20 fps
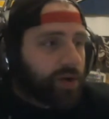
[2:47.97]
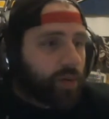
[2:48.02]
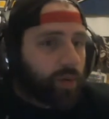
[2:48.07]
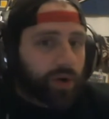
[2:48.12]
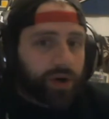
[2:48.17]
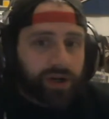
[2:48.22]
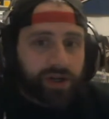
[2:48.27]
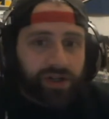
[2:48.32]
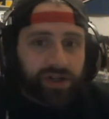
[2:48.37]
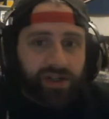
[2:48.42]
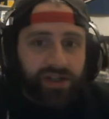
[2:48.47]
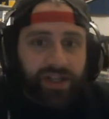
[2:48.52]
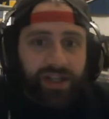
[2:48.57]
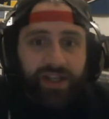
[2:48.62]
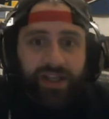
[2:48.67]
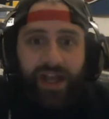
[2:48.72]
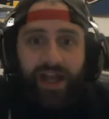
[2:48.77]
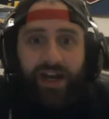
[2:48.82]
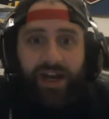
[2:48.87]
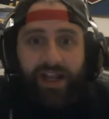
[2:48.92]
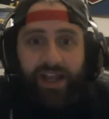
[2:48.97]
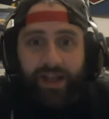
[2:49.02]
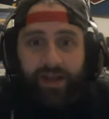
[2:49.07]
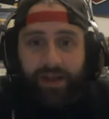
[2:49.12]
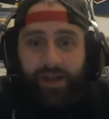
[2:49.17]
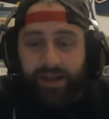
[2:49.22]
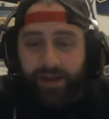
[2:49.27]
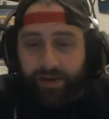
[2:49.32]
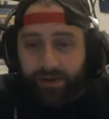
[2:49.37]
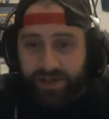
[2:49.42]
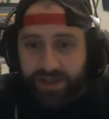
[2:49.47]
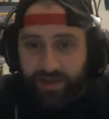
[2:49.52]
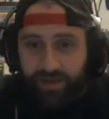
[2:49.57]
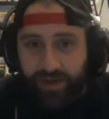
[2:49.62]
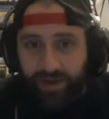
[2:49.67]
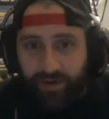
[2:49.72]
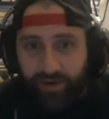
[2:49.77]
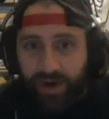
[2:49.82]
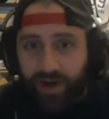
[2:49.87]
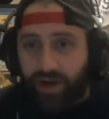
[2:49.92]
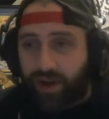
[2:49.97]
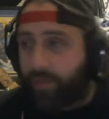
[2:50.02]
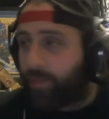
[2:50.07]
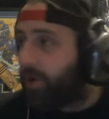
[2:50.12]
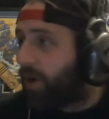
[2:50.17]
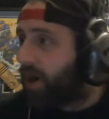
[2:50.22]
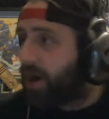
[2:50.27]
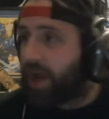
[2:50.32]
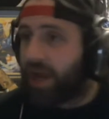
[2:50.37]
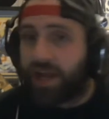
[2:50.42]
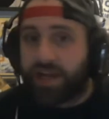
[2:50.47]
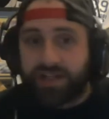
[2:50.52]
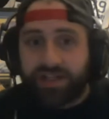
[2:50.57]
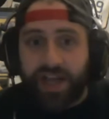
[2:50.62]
where he was able to cradle the puck,